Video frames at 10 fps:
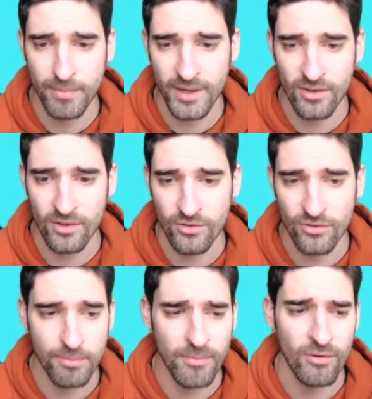because
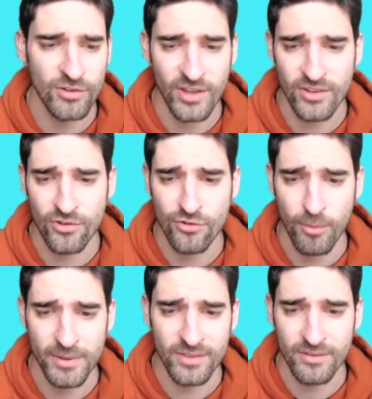Morris tends to
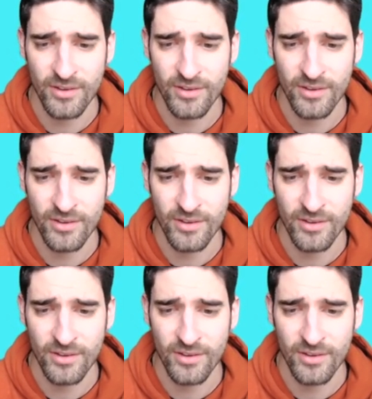drop into